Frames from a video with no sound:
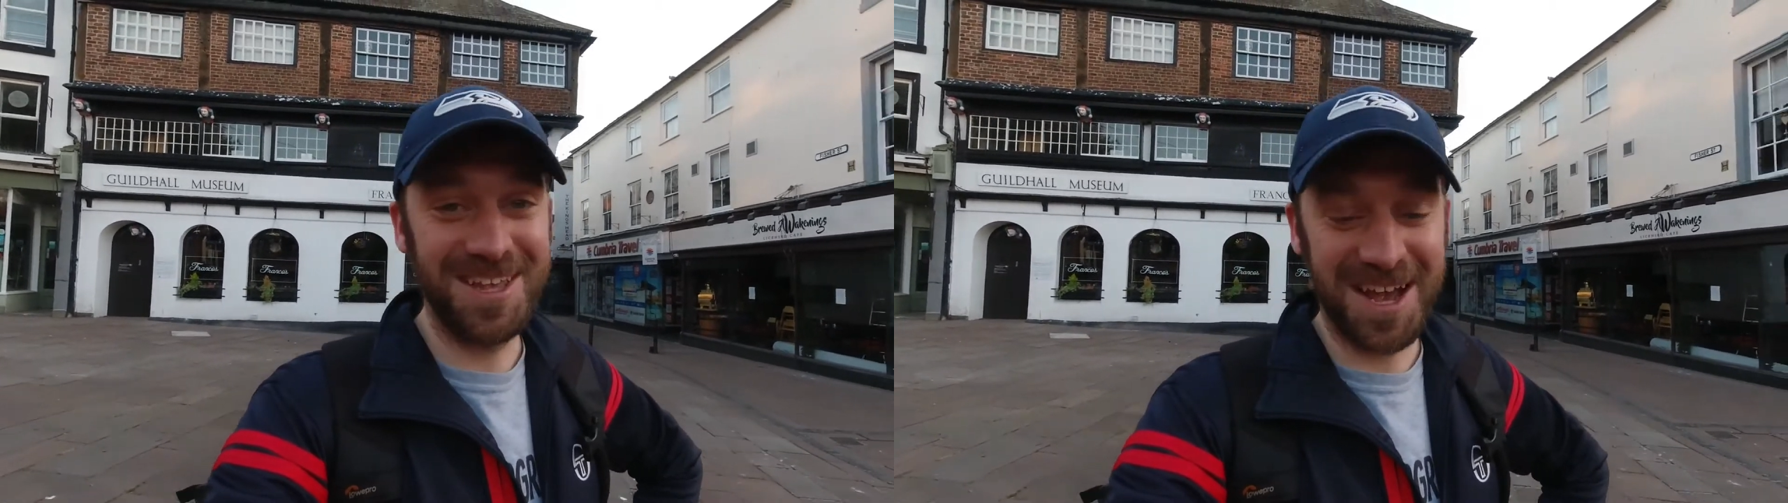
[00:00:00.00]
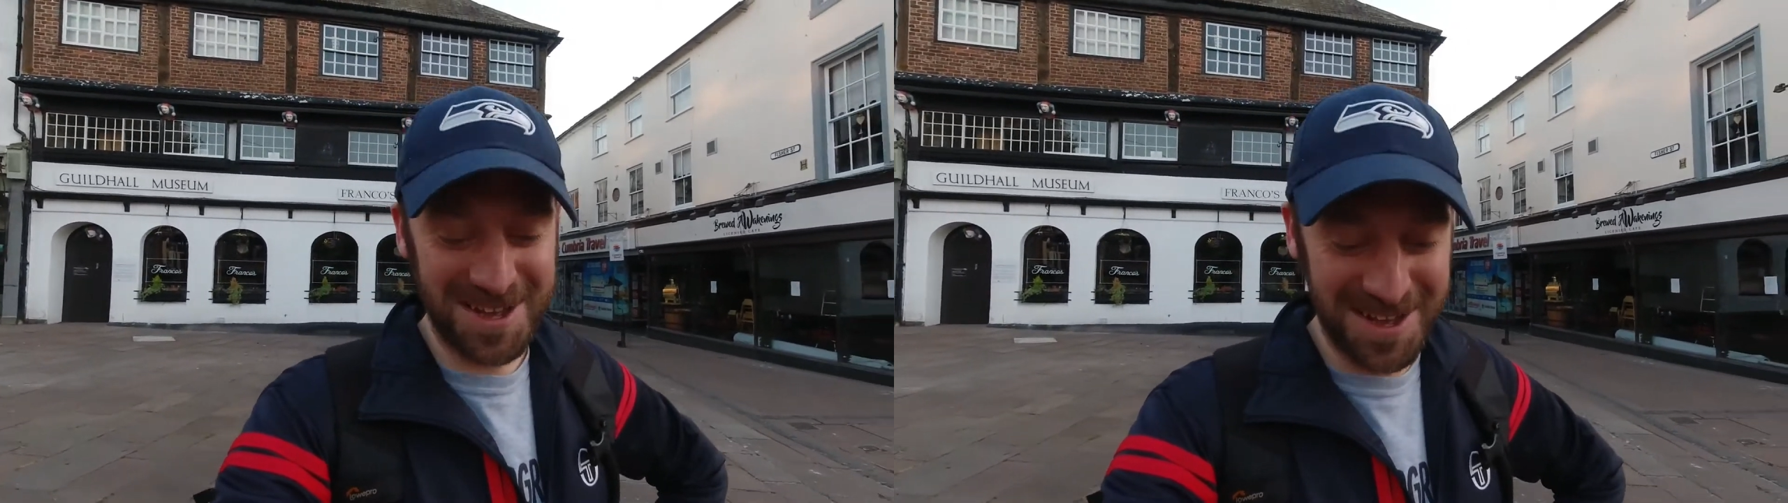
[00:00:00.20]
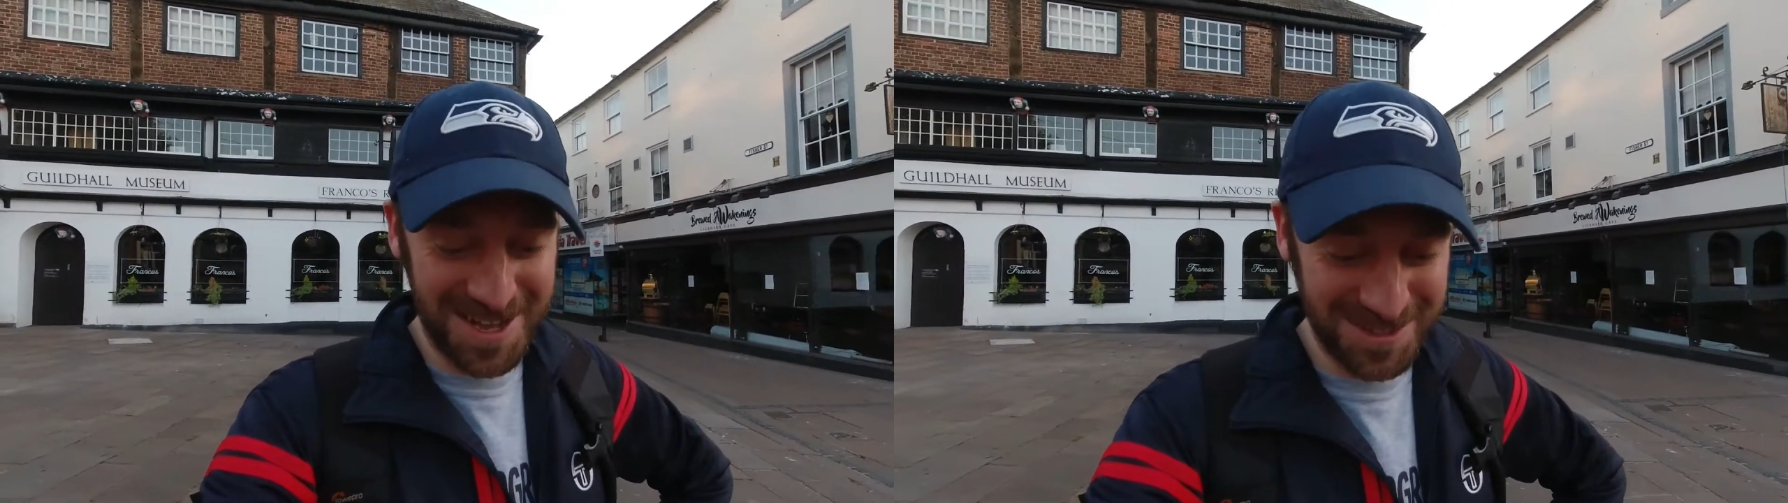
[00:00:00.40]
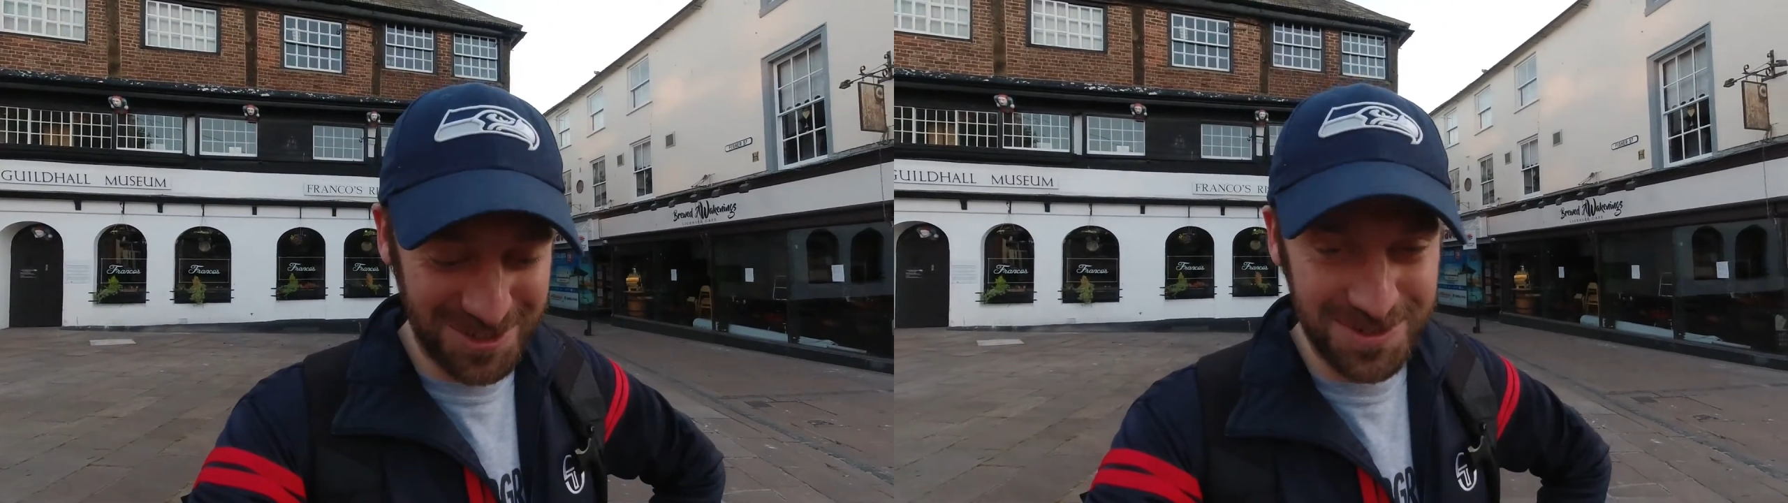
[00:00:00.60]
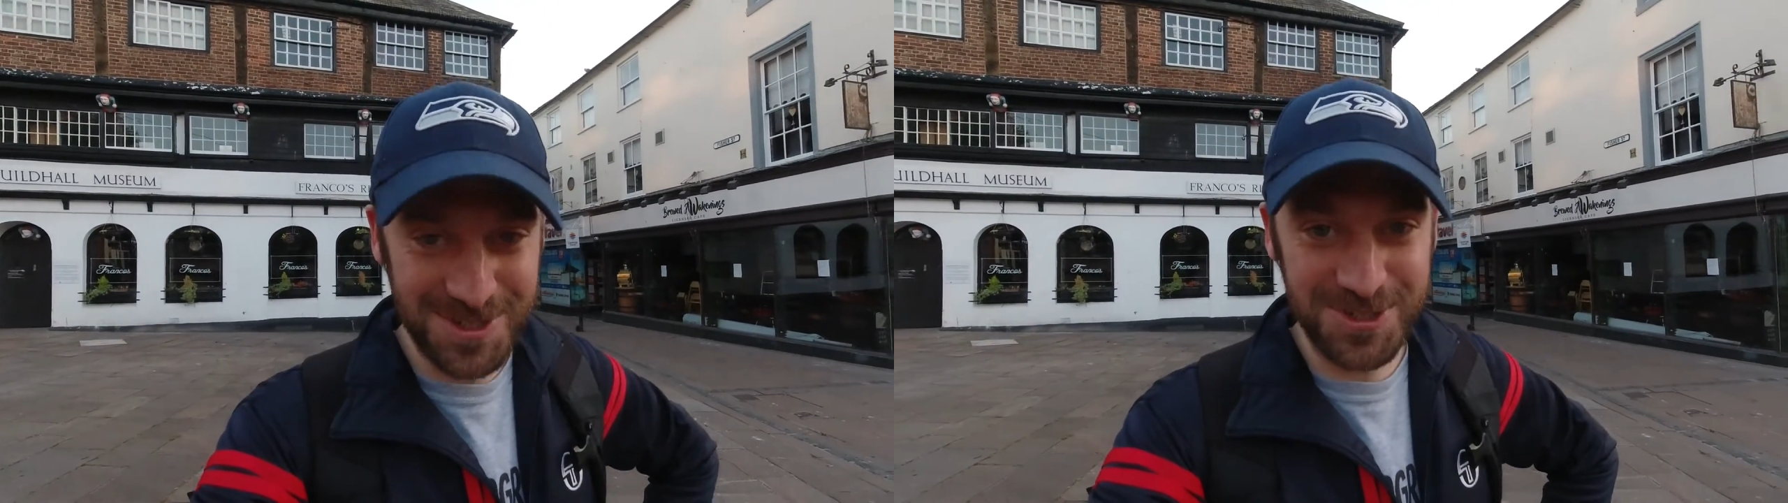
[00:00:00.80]
I'd
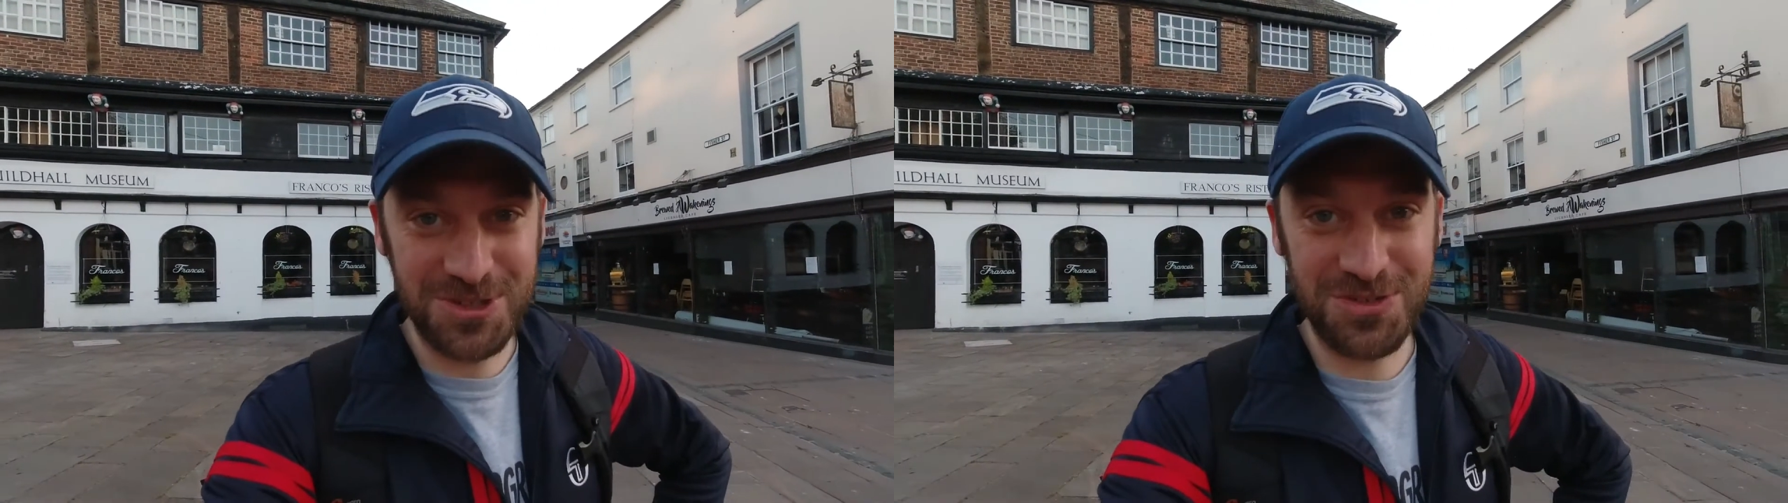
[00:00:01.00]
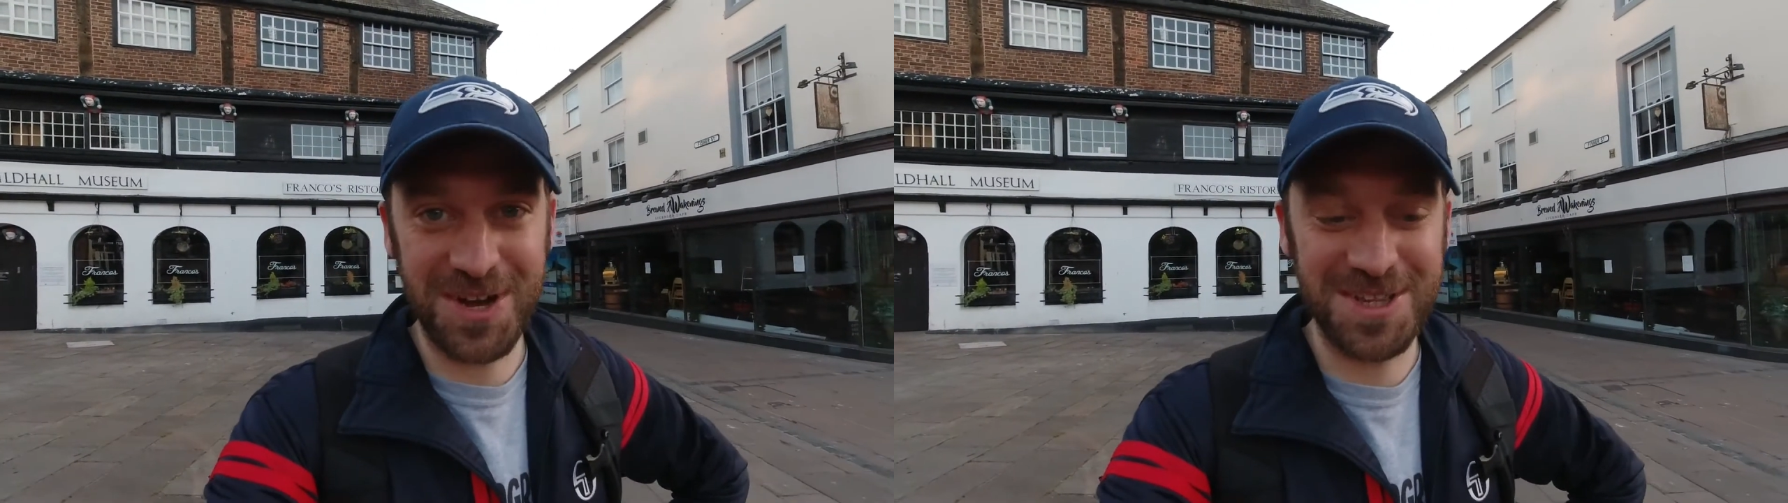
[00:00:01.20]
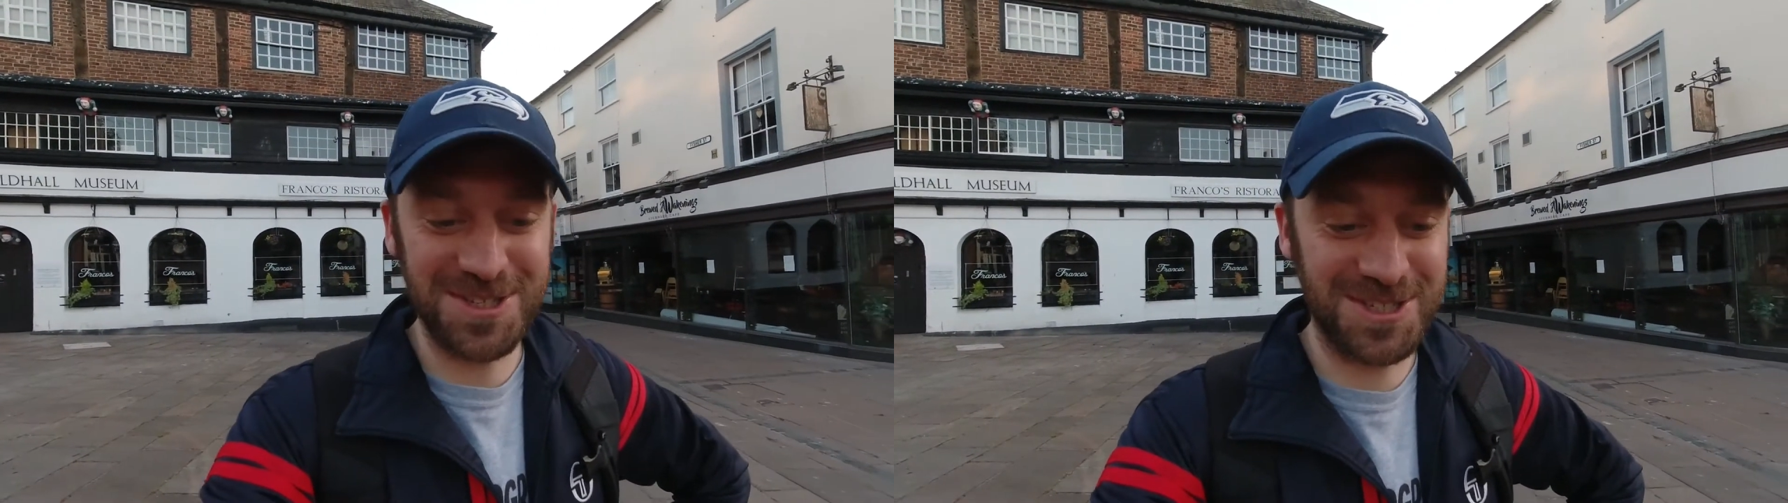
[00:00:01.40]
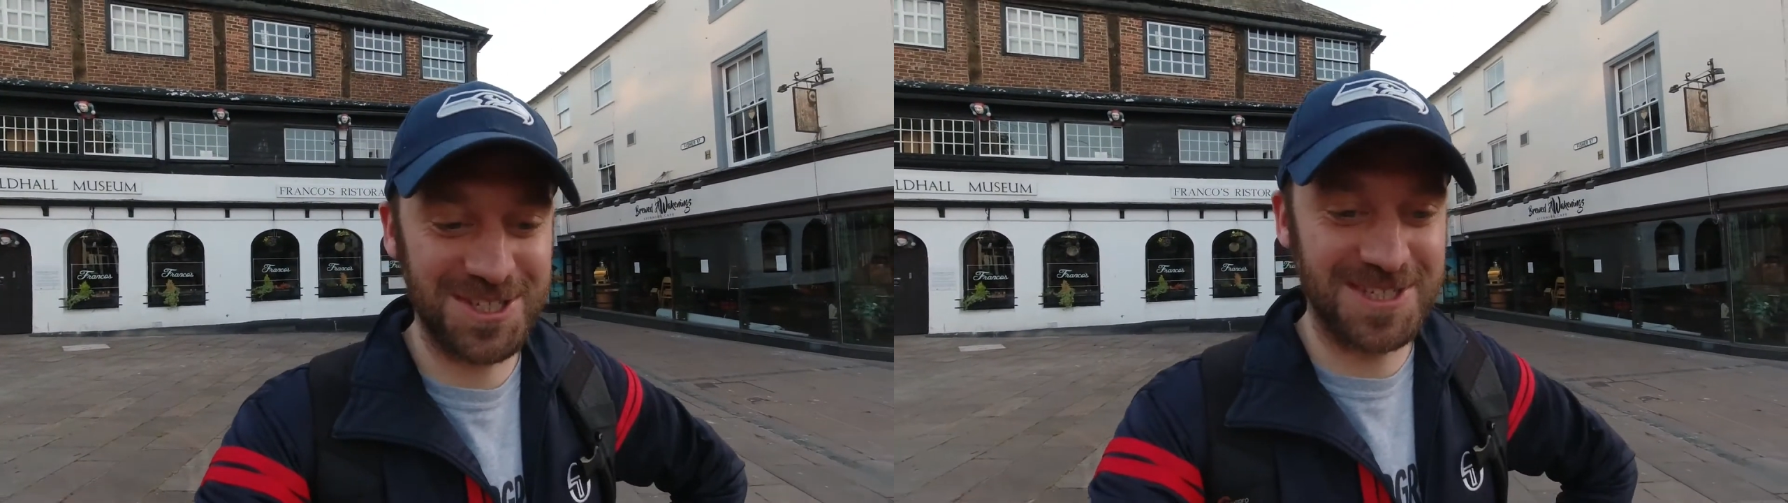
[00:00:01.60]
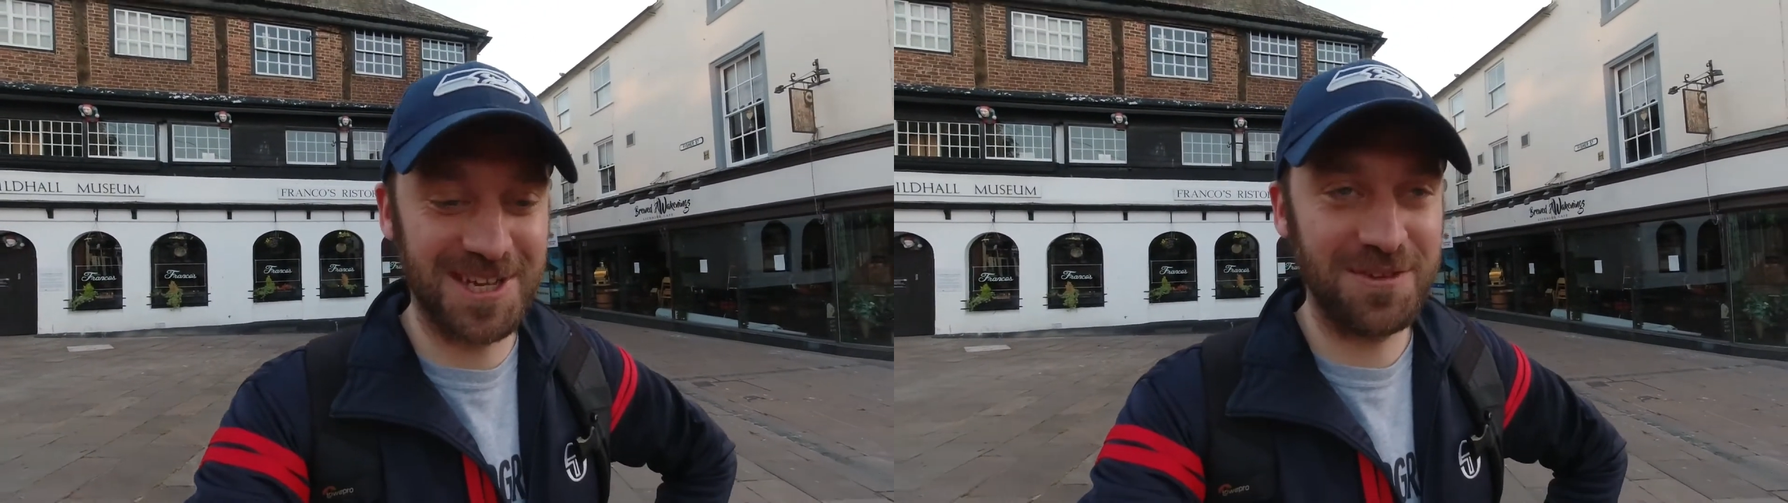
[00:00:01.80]
encourage you to try this
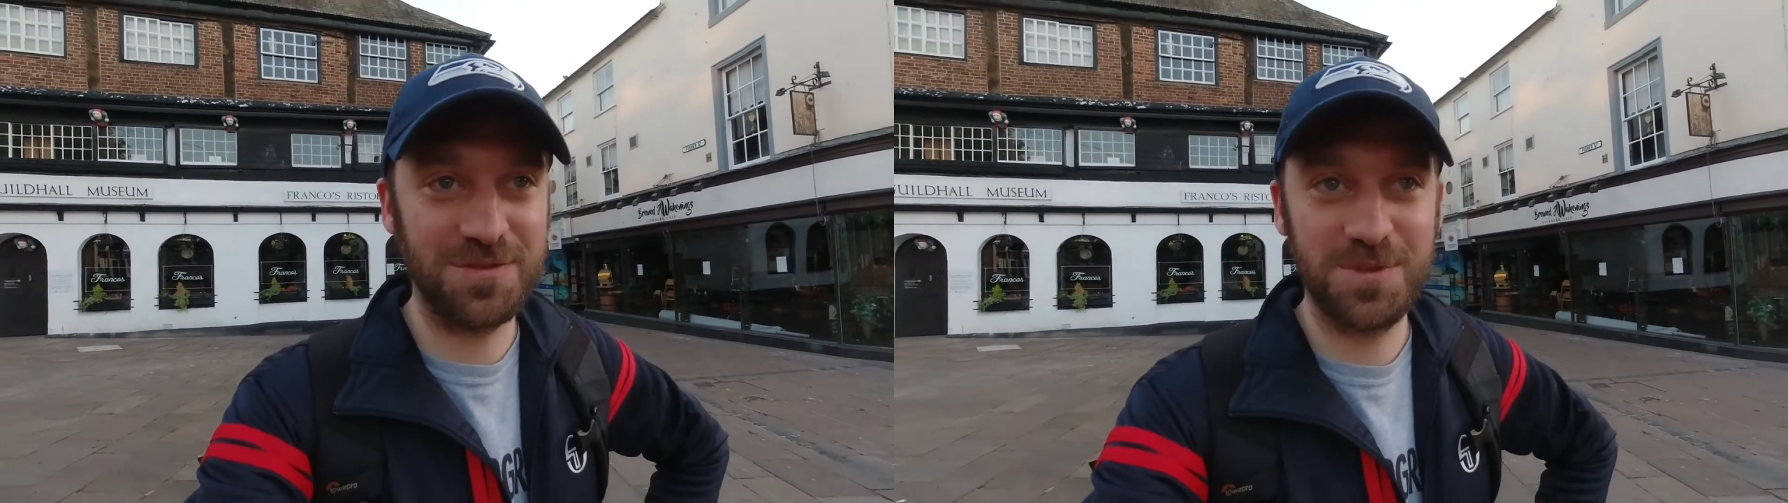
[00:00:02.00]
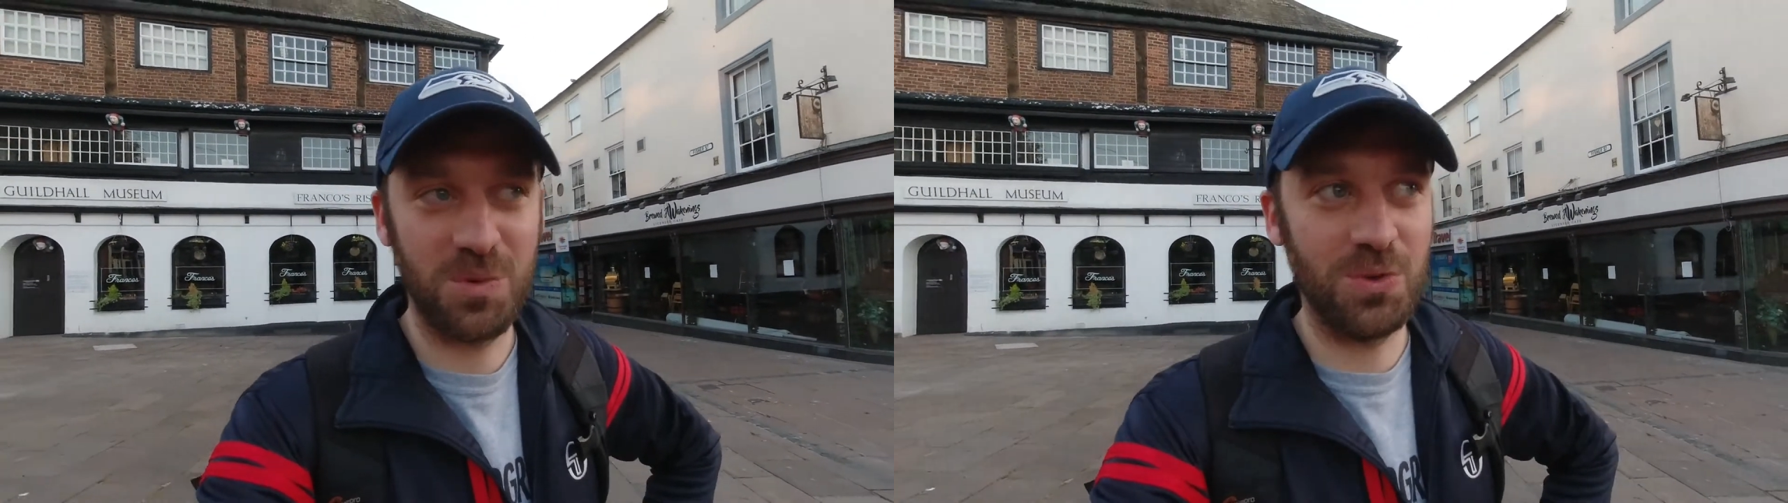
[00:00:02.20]
yourself.